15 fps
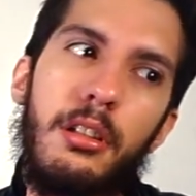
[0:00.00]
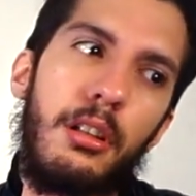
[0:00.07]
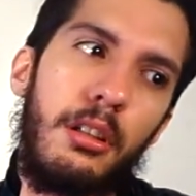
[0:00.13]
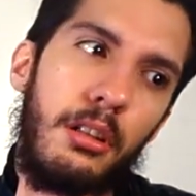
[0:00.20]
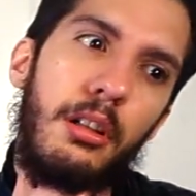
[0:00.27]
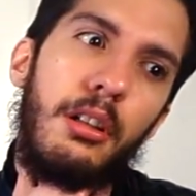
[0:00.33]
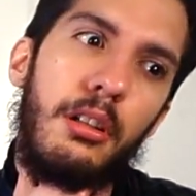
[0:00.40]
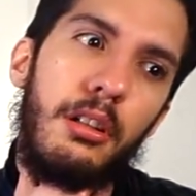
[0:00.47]

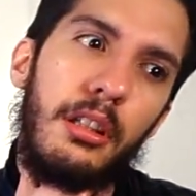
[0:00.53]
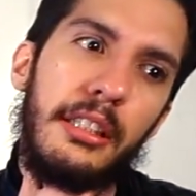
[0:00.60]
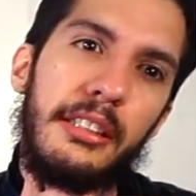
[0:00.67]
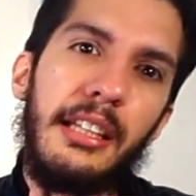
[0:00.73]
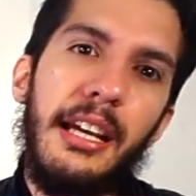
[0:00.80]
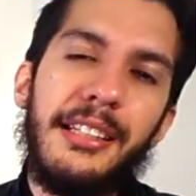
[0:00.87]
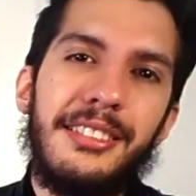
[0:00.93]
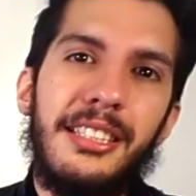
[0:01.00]
oh, like
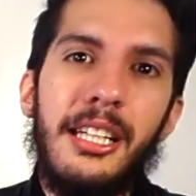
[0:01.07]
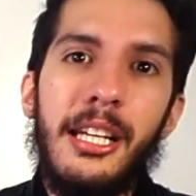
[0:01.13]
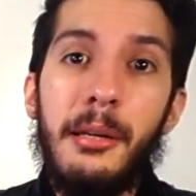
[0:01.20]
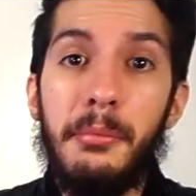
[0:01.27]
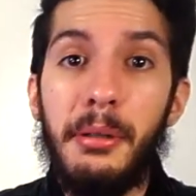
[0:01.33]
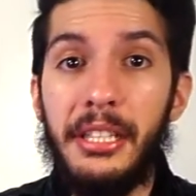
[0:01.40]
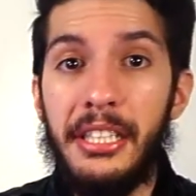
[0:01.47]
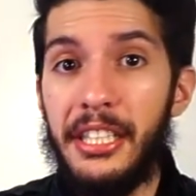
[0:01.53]
that.
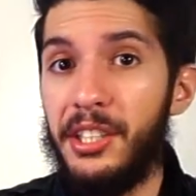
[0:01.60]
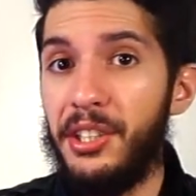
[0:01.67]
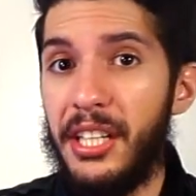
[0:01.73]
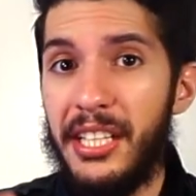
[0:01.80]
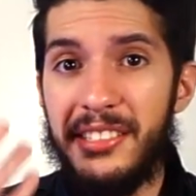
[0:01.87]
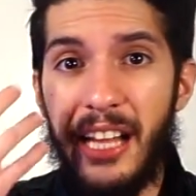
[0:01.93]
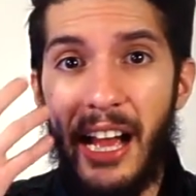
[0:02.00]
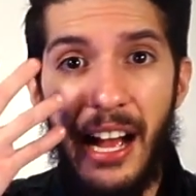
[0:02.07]
But here,
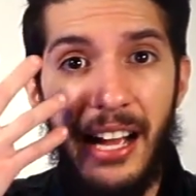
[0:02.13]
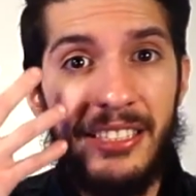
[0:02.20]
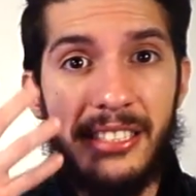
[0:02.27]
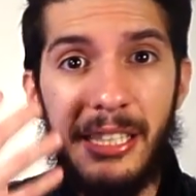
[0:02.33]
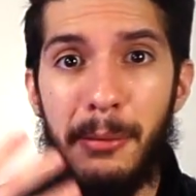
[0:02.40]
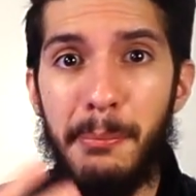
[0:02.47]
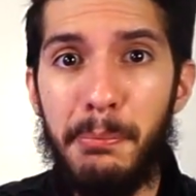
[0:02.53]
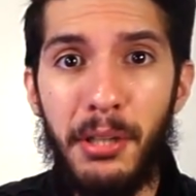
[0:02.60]
his eyes
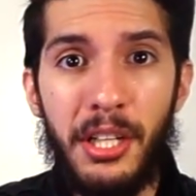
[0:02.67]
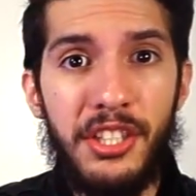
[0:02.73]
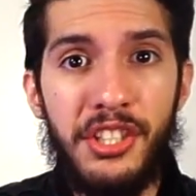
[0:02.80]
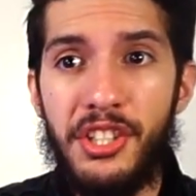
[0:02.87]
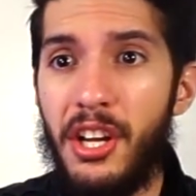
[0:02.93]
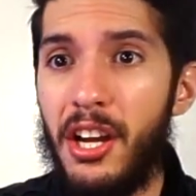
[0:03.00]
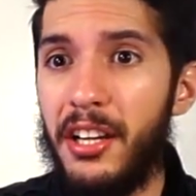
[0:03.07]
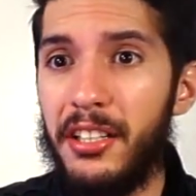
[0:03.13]
get
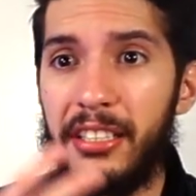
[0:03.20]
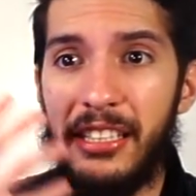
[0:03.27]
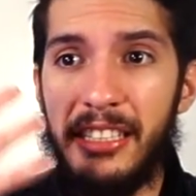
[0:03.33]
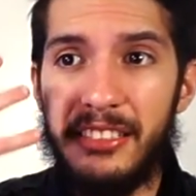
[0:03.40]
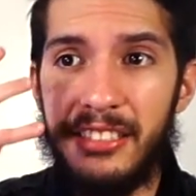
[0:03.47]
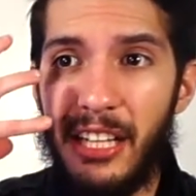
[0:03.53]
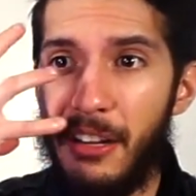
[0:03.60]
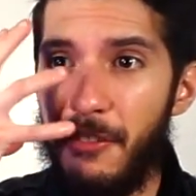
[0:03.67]
bloodshot.
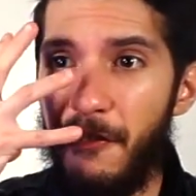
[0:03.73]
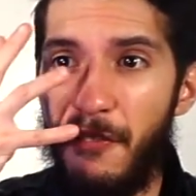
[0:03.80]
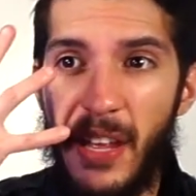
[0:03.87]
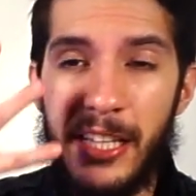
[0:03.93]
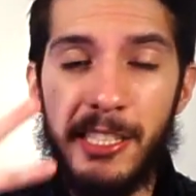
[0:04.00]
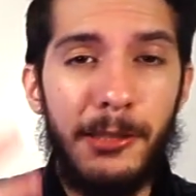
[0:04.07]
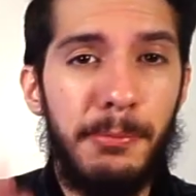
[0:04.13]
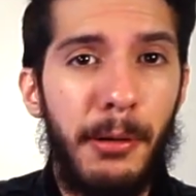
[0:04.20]
He's got
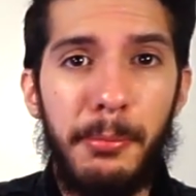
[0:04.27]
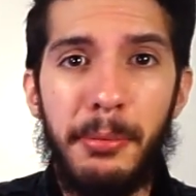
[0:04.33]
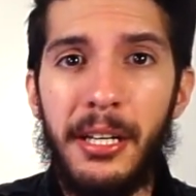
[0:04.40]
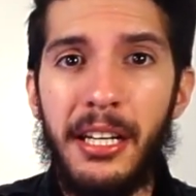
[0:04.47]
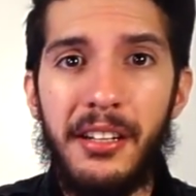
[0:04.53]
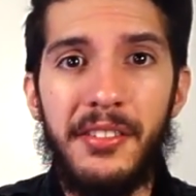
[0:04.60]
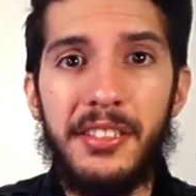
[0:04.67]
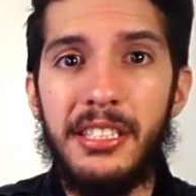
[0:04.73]
veins popping
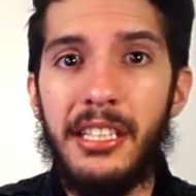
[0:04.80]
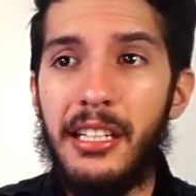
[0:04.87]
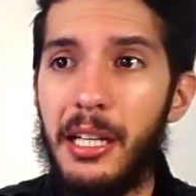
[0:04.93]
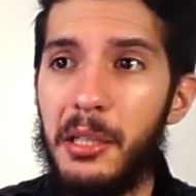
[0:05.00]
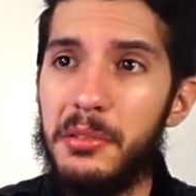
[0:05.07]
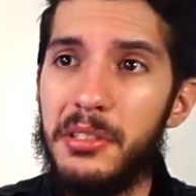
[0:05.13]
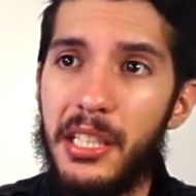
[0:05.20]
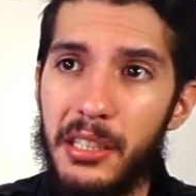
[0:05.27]
out of his head.
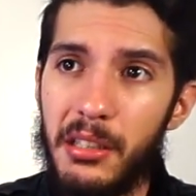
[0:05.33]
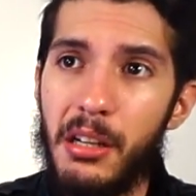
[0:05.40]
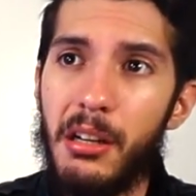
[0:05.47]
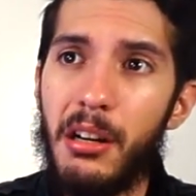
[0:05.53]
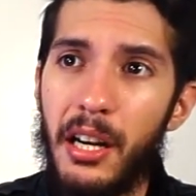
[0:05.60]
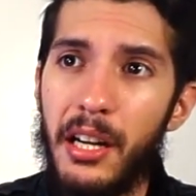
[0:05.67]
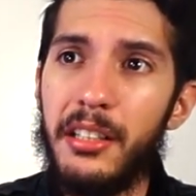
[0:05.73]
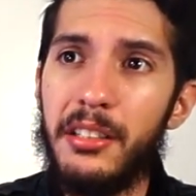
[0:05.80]
I was like,
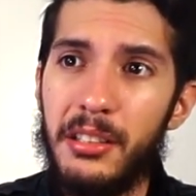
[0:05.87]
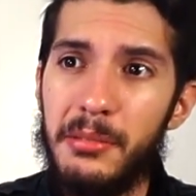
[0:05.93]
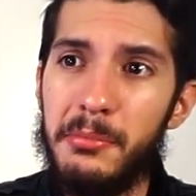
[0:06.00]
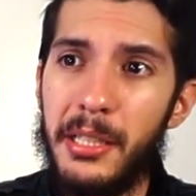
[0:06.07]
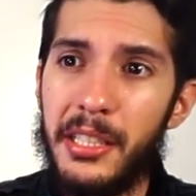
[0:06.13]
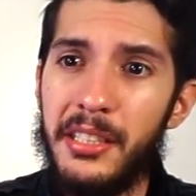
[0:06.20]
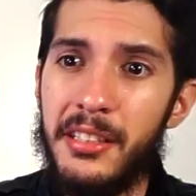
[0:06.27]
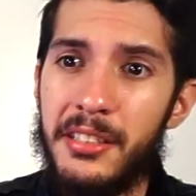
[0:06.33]
all right, you're
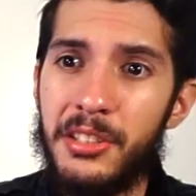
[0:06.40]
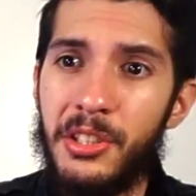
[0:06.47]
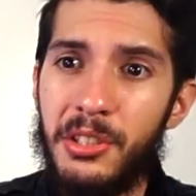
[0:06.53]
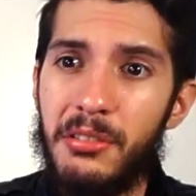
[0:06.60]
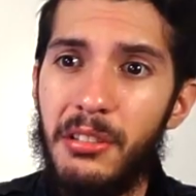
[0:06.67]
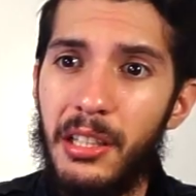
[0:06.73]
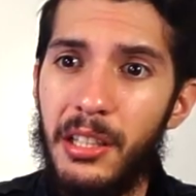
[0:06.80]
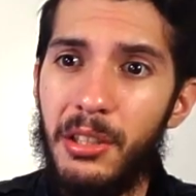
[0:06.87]
making this
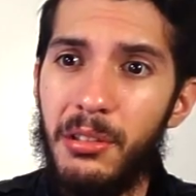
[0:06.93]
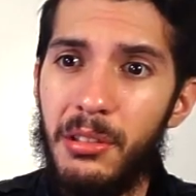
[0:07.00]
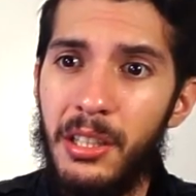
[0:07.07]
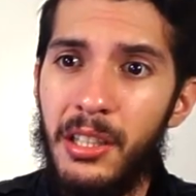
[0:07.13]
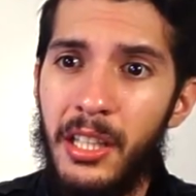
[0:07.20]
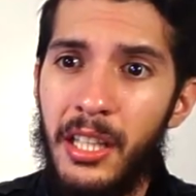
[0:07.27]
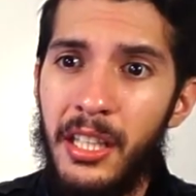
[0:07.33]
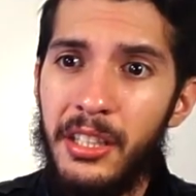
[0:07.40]
a little...
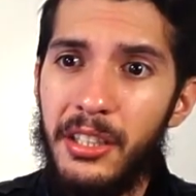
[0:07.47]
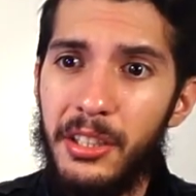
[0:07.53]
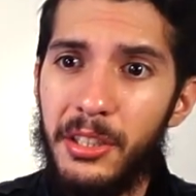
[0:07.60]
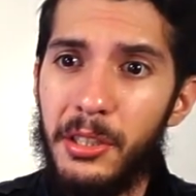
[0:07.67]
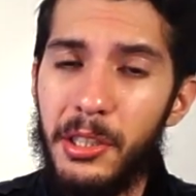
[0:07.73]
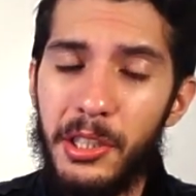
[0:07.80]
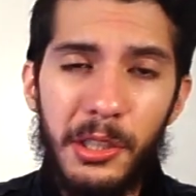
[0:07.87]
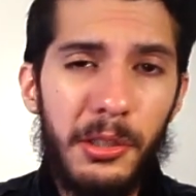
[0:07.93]

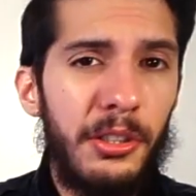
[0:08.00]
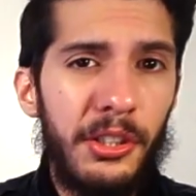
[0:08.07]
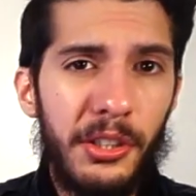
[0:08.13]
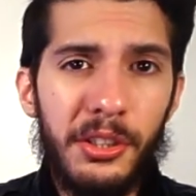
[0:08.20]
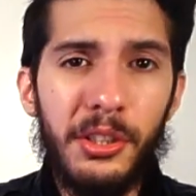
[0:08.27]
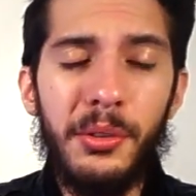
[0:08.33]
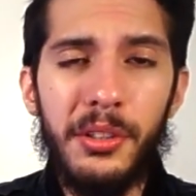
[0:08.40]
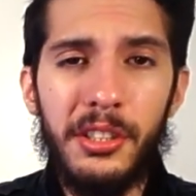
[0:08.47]

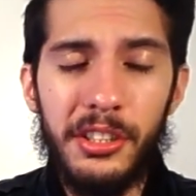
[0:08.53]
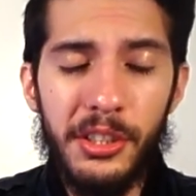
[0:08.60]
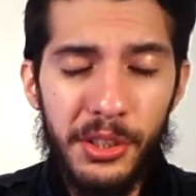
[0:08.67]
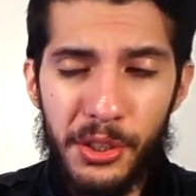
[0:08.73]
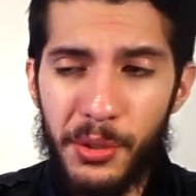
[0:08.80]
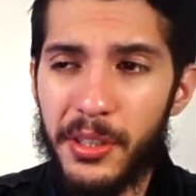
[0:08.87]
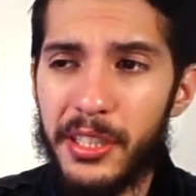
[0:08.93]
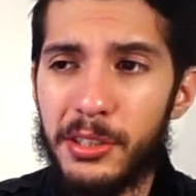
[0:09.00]
You're
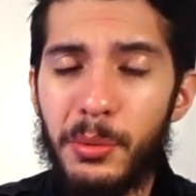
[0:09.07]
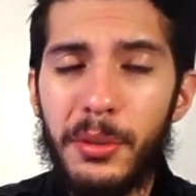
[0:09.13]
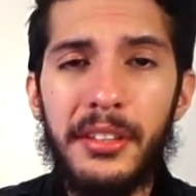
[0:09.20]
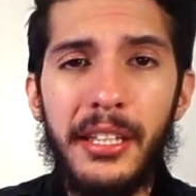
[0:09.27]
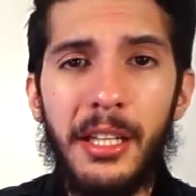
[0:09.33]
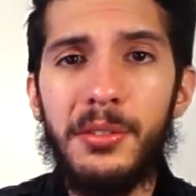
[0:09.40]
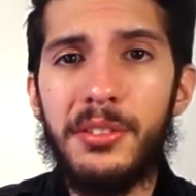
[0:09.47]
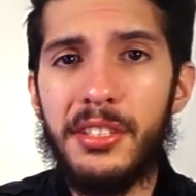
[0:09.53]
showing us what
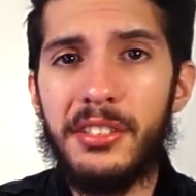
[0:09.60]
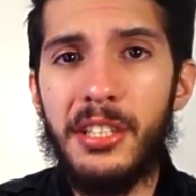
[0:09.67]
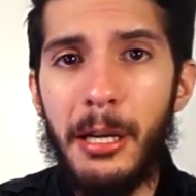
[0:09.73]
Thanos is